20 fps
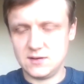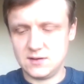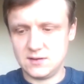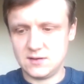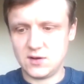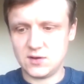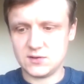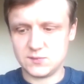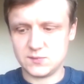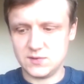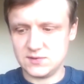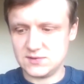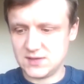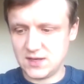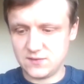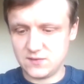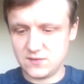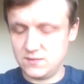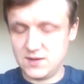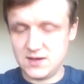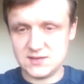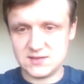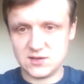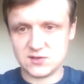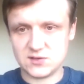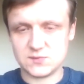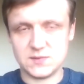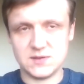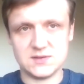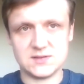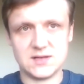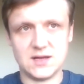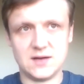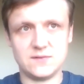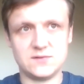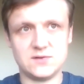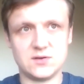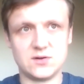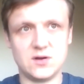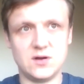hospital staff, the main hospital staff,
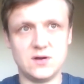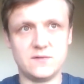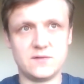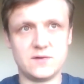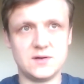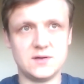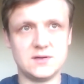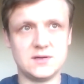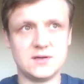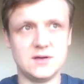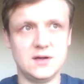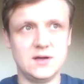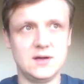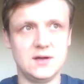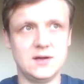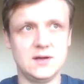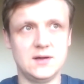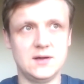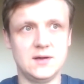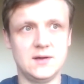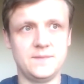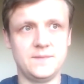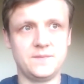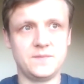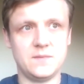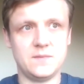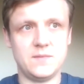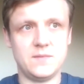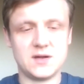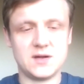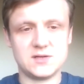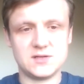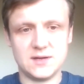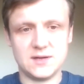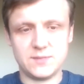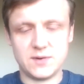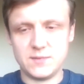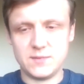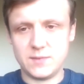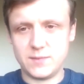took over and managed to
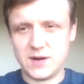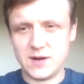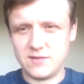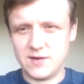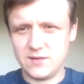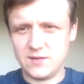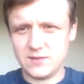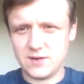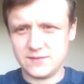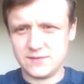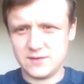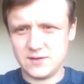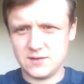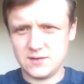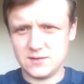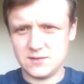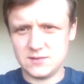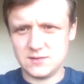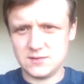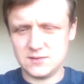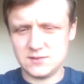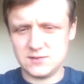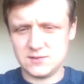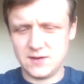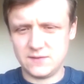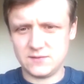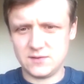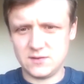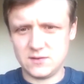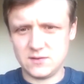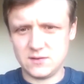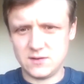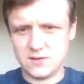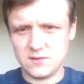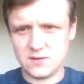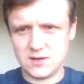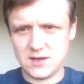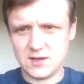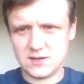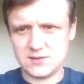bring me back round after 2
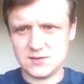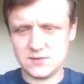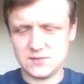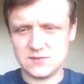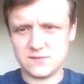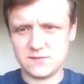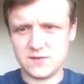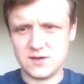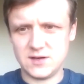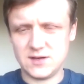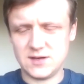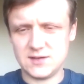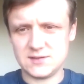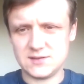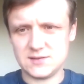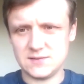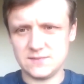to 3 days.